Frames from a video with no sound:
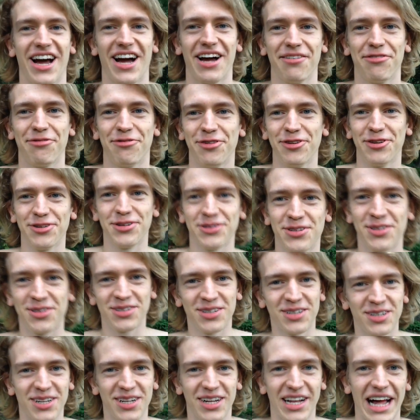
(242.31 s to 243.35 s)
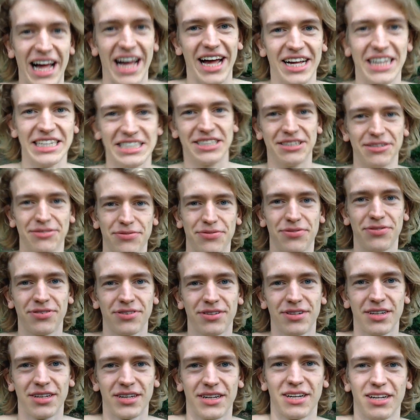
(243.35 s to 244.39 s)
I feel as if
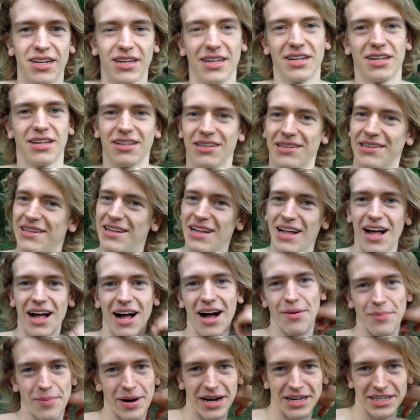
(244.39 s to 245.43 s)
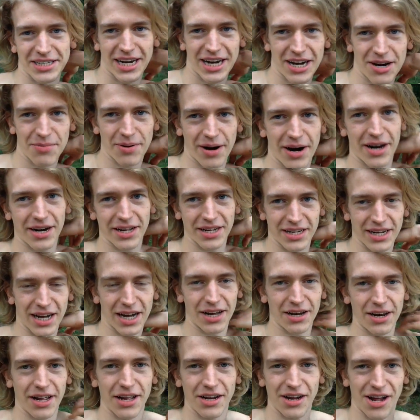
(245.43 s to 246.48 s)
my entire body
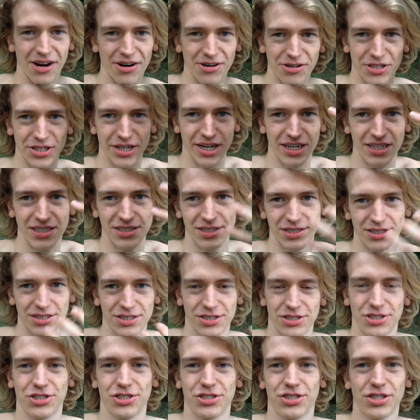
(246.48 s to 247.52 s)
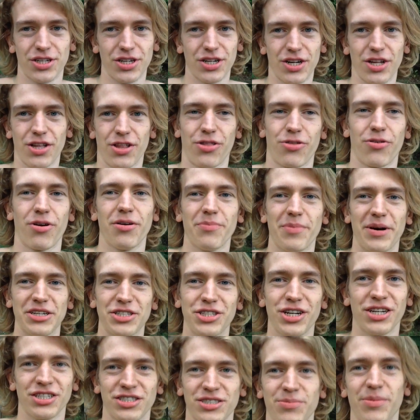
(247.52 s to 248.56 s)
got energized, just throughout my
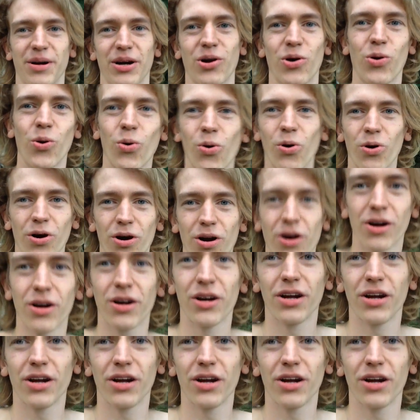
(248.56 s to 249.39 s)
chest, my core,